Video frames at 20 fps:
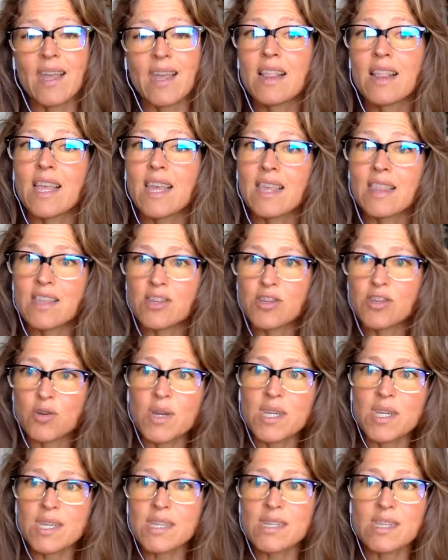Like the
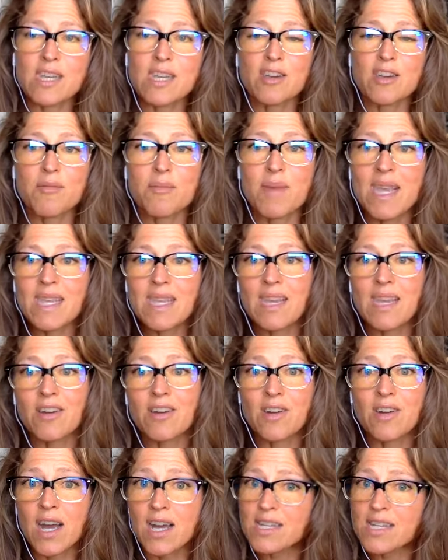choices that you're making are
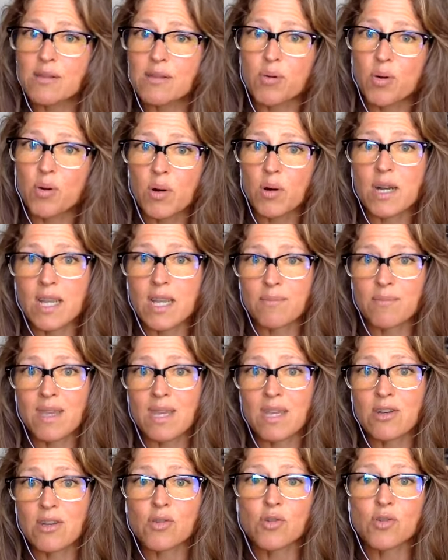not supporting
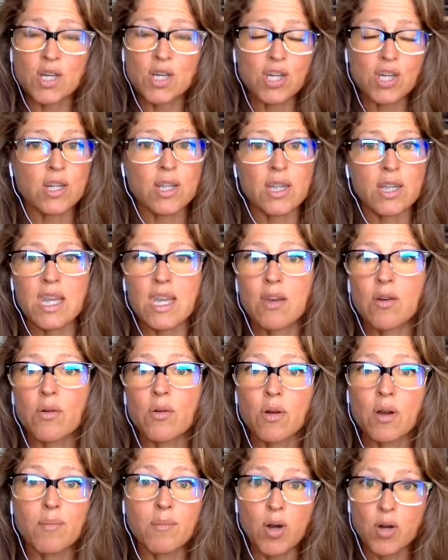me nutritionally
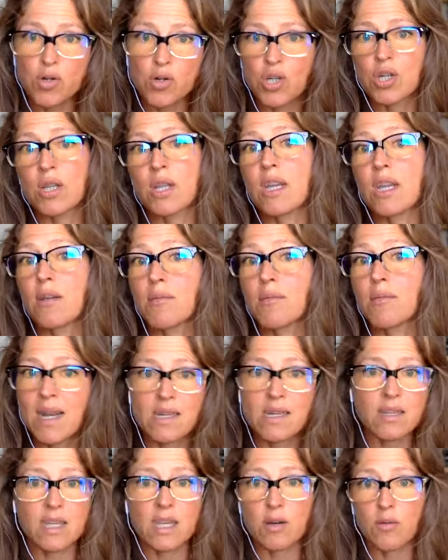or emotionally or
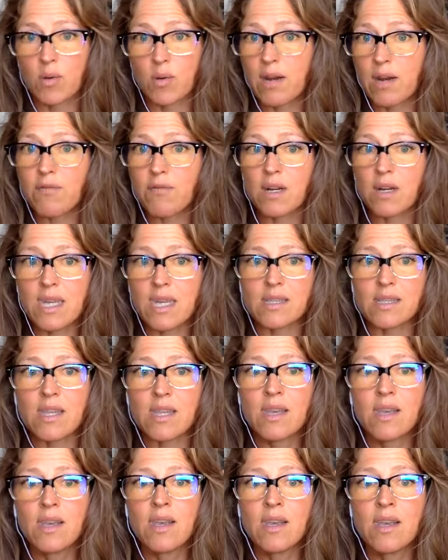mentally or whatever it is.
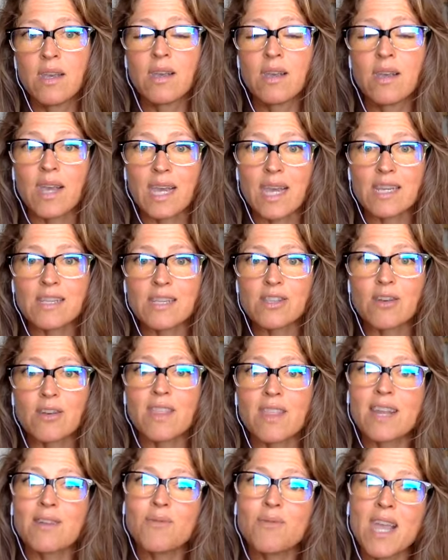Okay, so
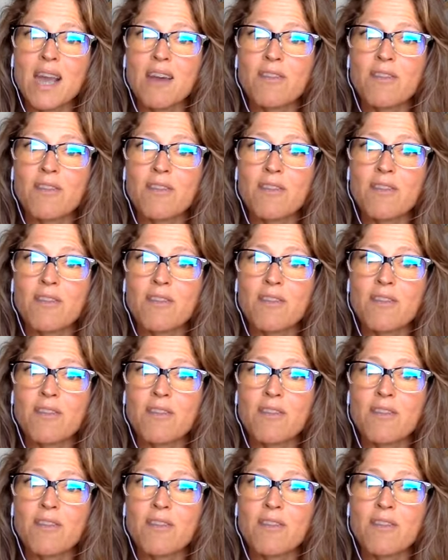then we have